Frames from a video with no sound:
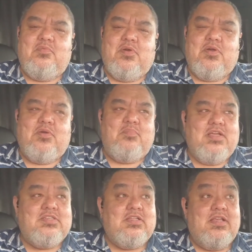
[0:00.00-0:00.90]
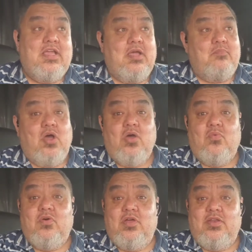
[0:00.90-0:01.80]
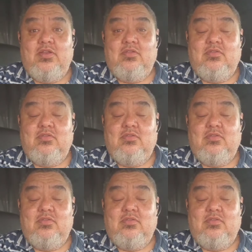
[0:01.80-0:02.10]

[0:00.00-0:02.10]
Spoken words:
where basically I bought one